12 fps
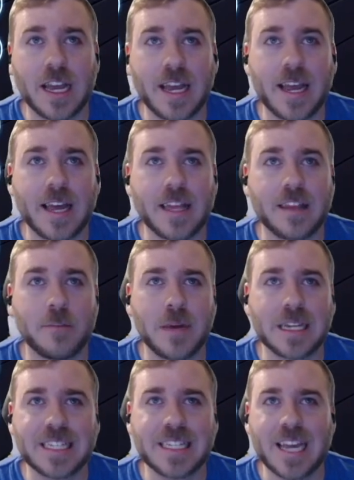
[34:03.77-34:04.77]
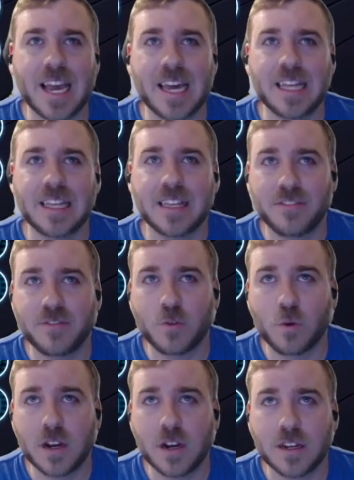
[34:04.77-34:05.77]
And the best thing I had left
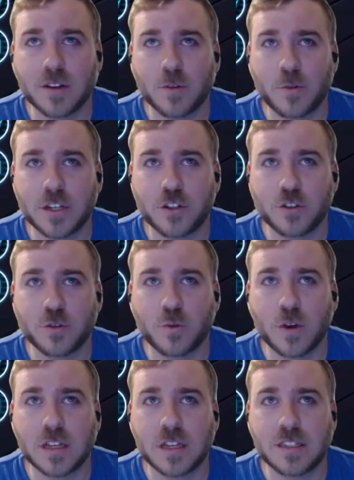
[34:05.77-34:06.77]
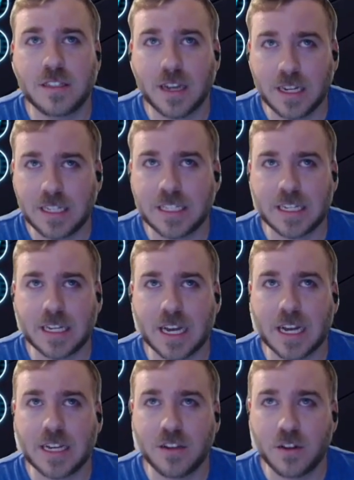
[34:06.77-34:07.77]
for it, which was dicey,
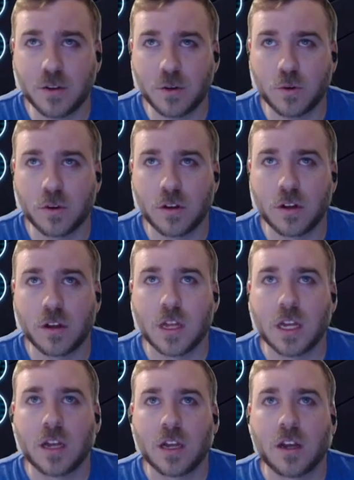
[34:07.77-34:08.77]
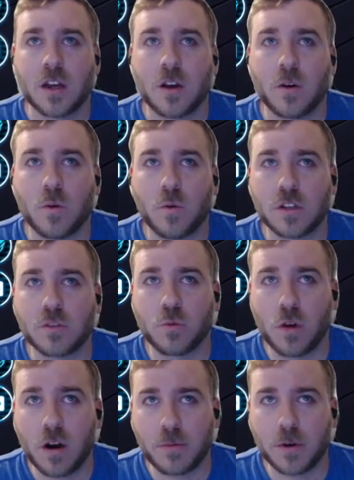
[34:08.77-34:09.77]
I knew, was
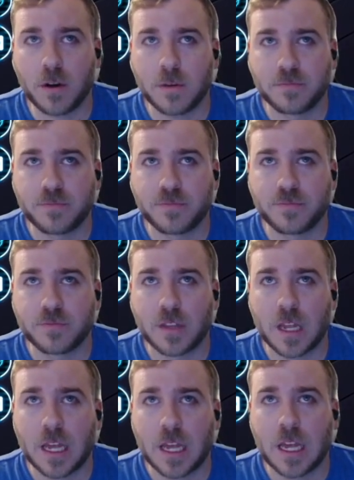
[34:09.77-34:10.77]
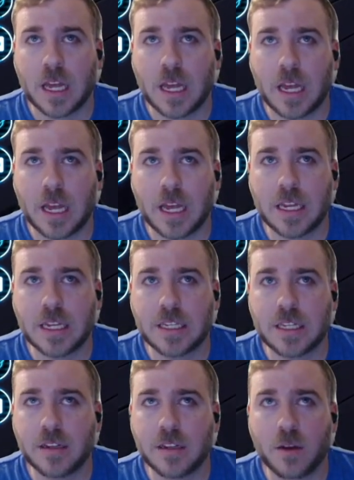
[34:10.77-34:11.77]
Wampa. And it
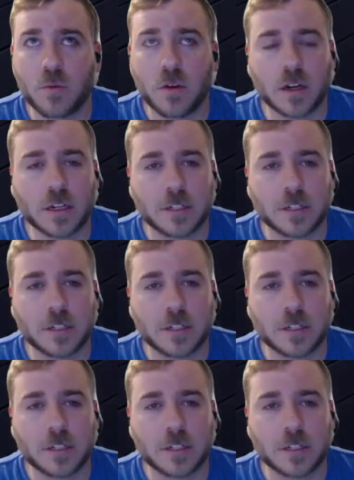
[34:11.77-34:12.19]
did not work.